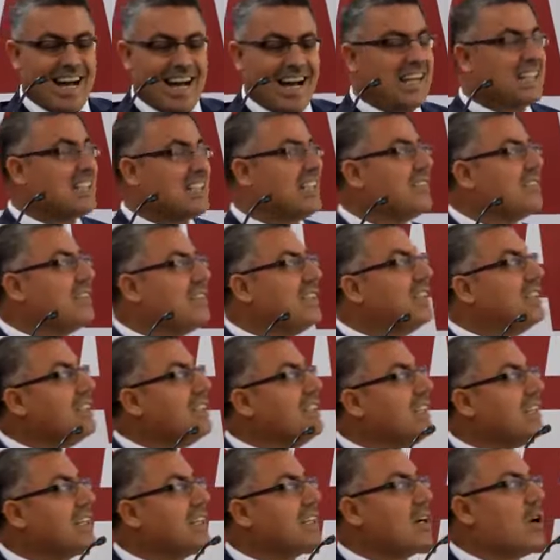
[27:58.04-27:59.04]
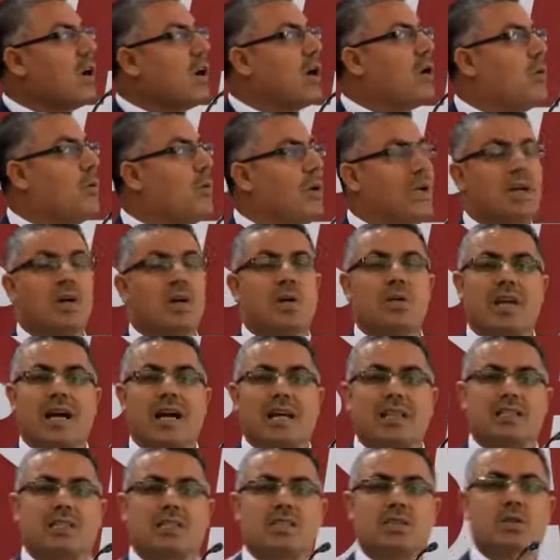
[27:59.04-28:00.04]
Active learning, we know
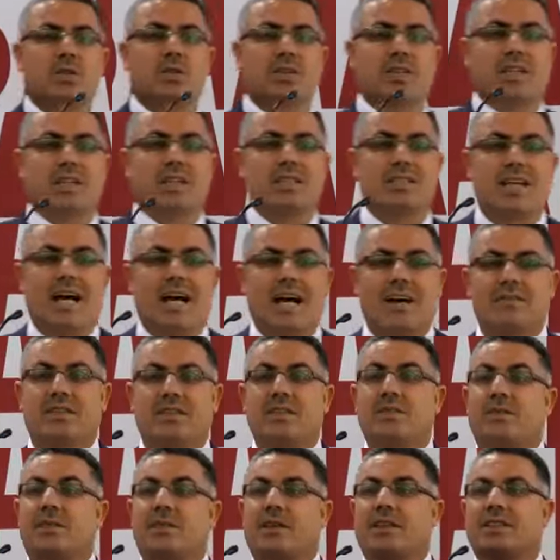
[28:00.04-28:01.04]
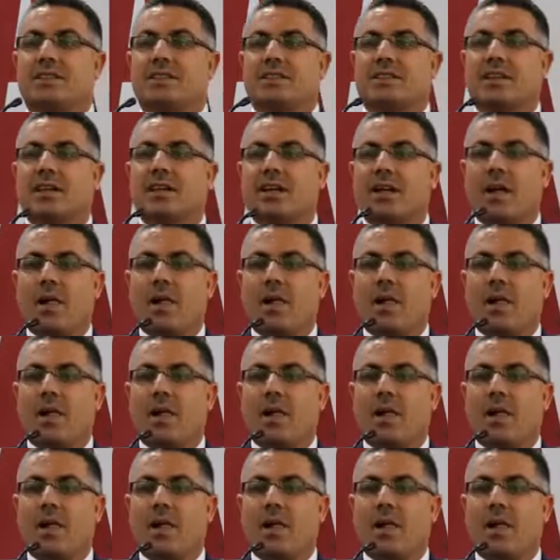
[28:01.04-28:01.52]
that students have different